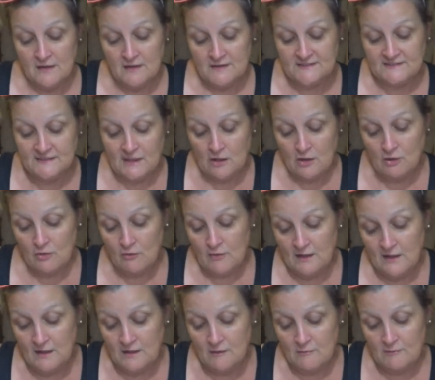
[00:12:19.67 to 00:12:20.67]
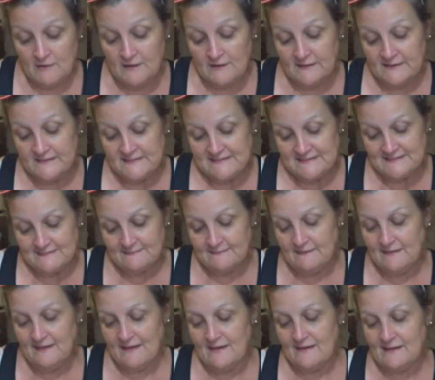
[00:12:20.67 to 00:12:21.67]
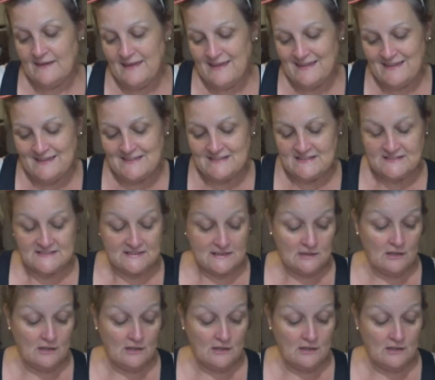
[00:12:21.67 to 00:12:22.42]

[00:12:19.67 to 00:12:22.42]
So, anyways, yeah, I can't get this in.